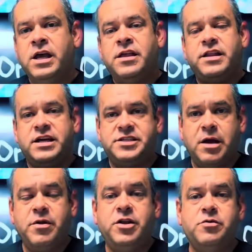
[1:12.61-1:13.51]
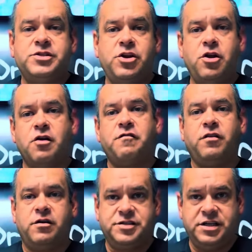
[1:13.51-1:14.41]
The next thing I'm gonna do is a nerve
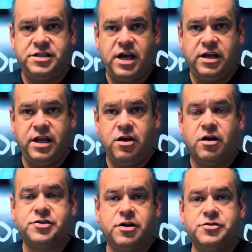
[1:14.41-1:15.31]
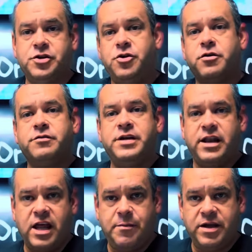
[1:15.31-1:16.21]
flossing technique, also known as
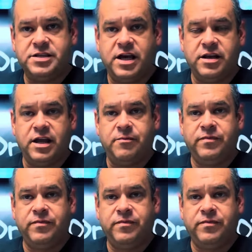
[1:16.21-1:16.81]
neurodynamic technique.